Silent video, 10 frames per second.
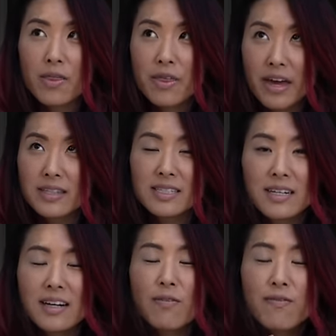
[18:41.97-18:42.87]
They
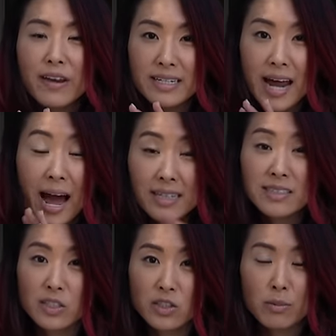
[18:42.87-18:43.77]
did a
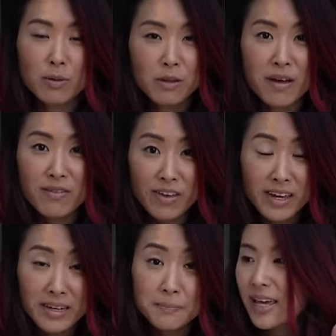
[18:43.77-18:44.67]
fantastic job with my
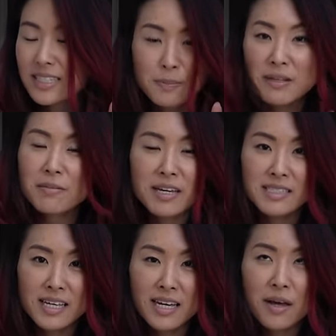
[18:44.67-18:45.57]
van. It's been
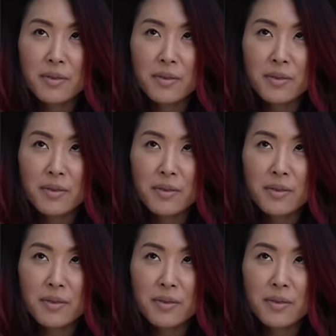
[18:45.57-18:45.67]
amazing.